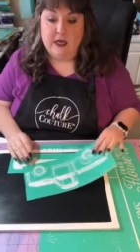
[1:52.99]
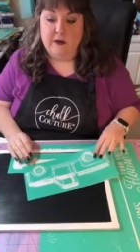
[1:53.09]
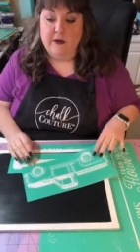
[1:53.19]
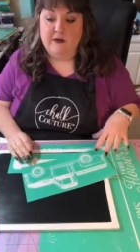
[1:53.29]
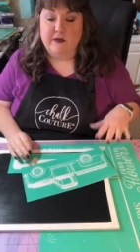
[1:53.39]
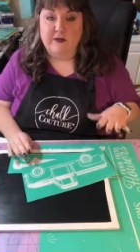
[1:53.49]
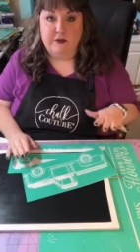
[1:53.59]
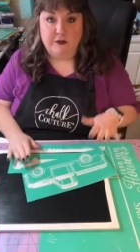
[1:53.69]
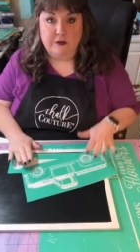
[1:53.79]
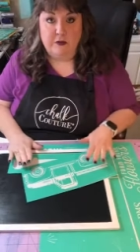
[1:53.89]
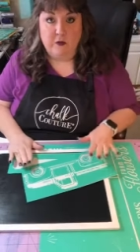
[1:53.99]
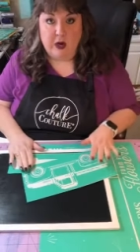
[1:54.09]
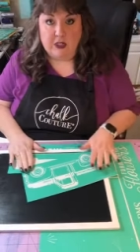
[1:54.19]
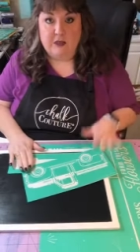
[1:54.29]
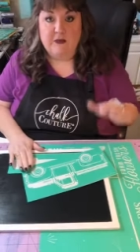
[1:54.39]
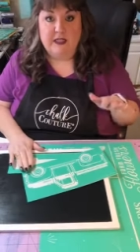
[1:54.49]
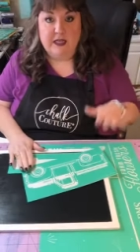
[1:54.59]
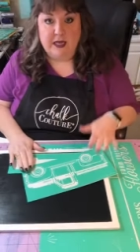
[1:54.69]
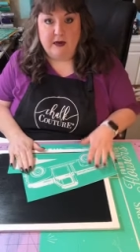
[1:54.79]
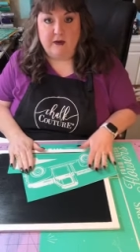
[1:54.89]
However, if you do wash them and
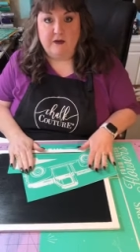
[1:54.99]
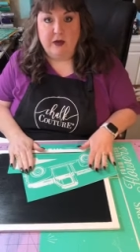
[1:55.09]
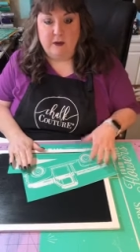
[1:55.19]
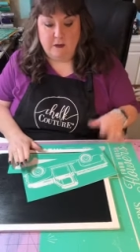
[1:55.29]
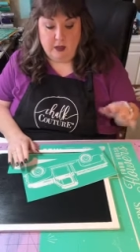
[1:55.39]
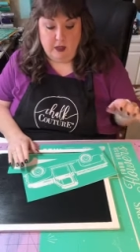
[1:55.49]
take care of them,